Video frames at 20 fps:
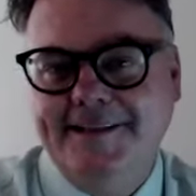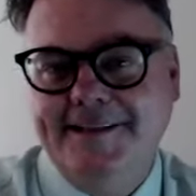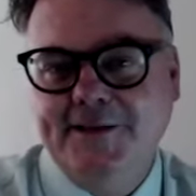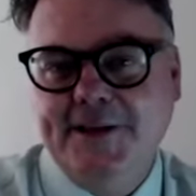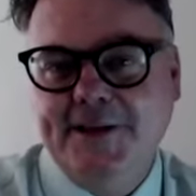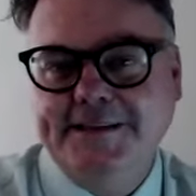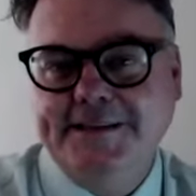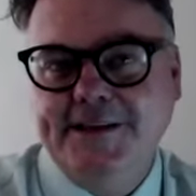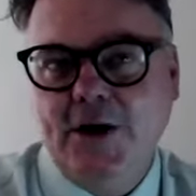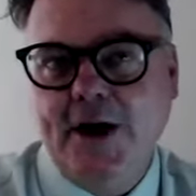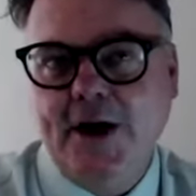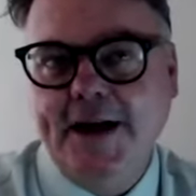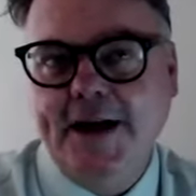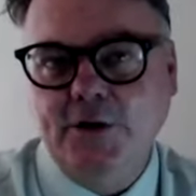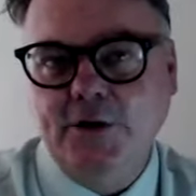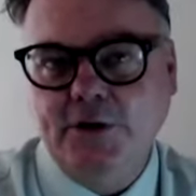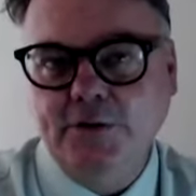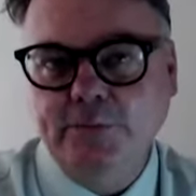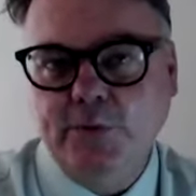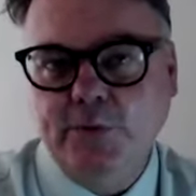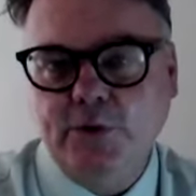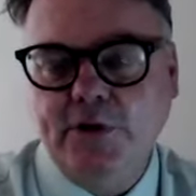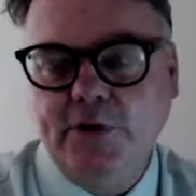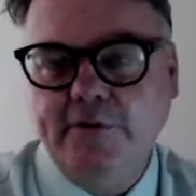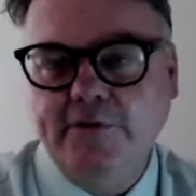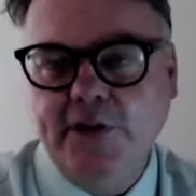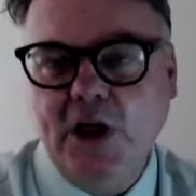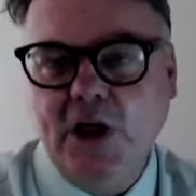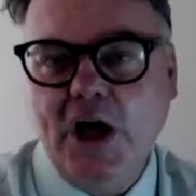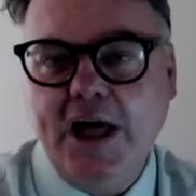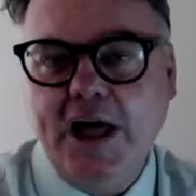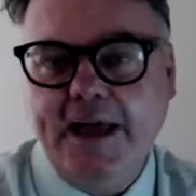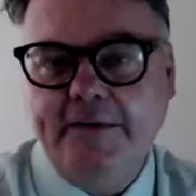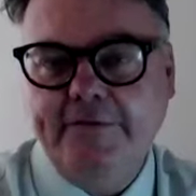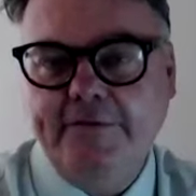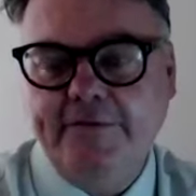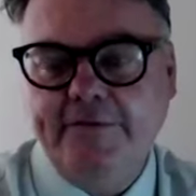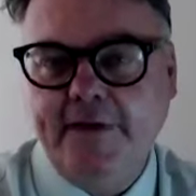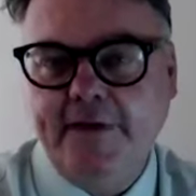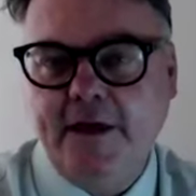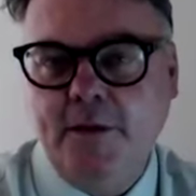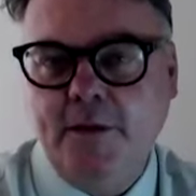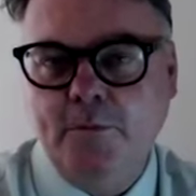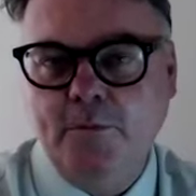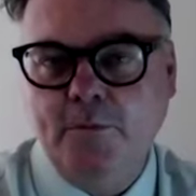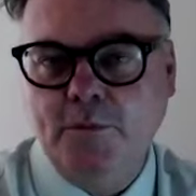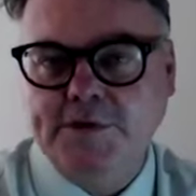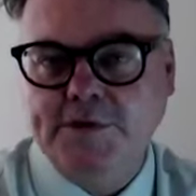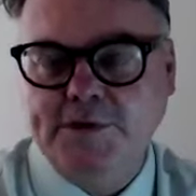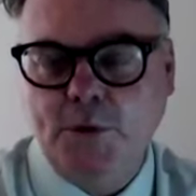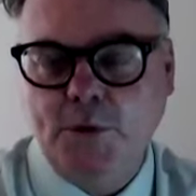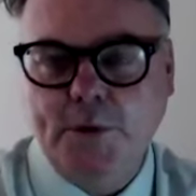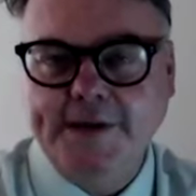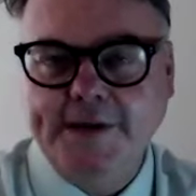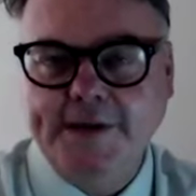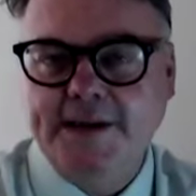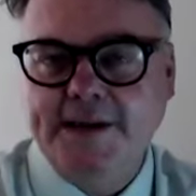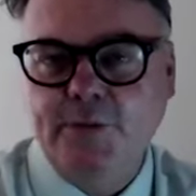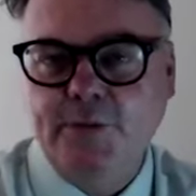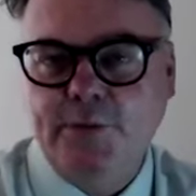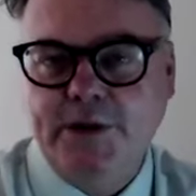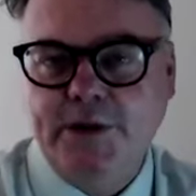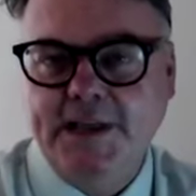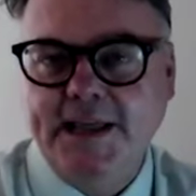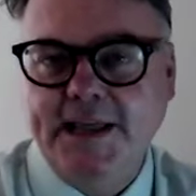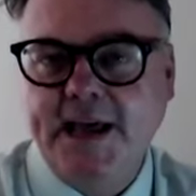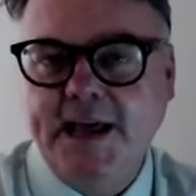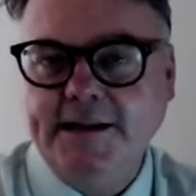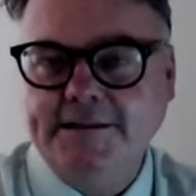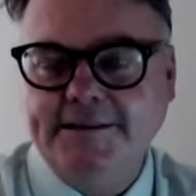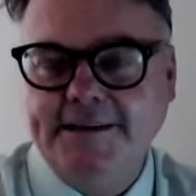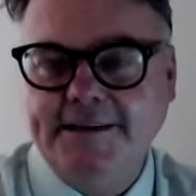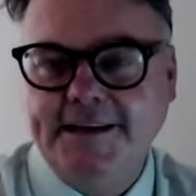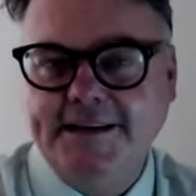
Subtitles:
the title Book of Life, was it always going to be that?